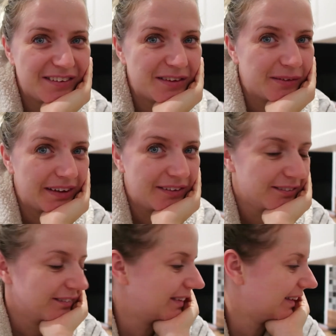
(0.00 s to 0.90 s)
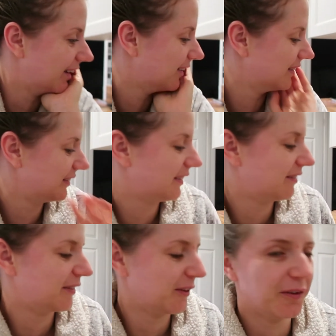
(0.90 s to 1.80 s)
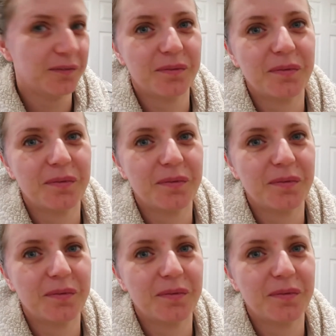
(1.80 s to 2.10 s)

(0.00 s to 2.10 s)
Just waiting for it now. I've got